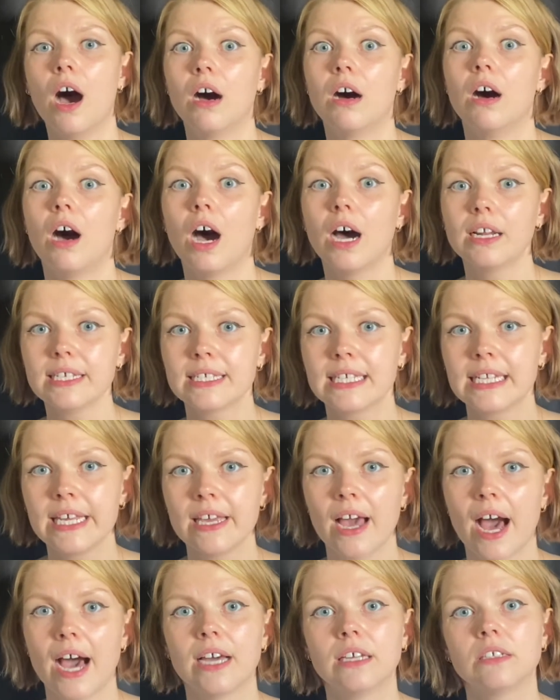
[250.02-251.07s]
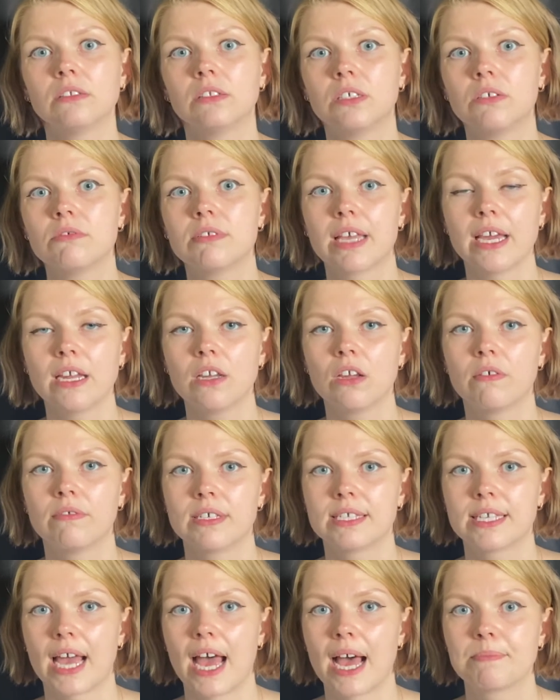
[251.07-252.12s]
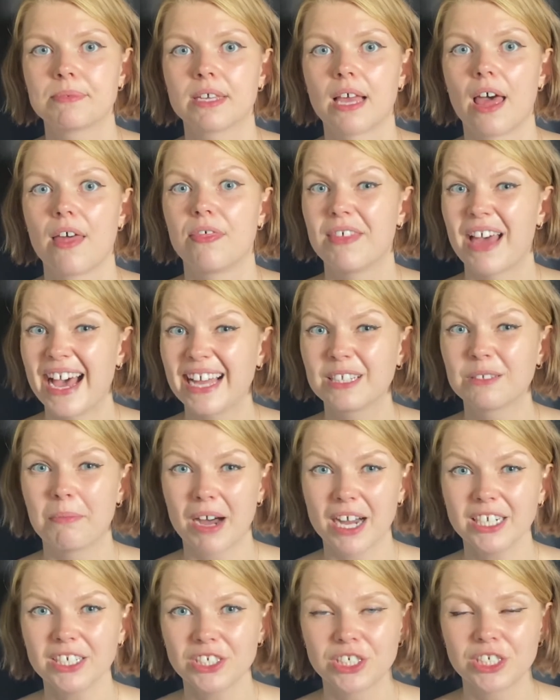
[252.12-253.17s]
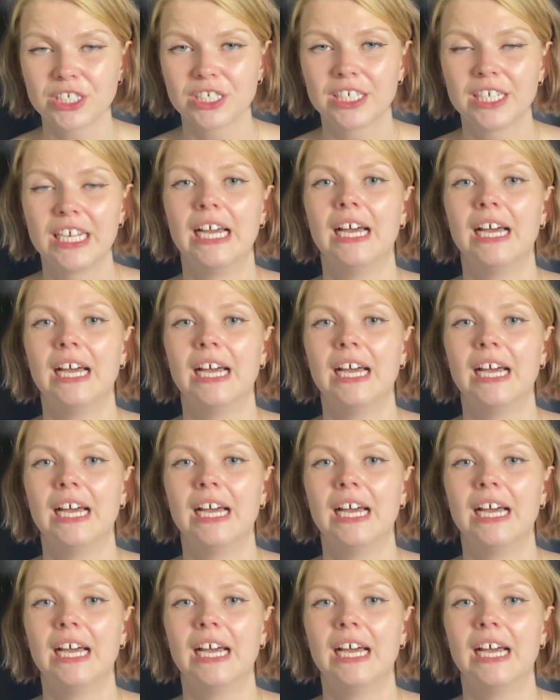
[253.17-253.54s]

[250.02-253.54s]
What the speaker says: Honestly, I don't use any of these apps that much.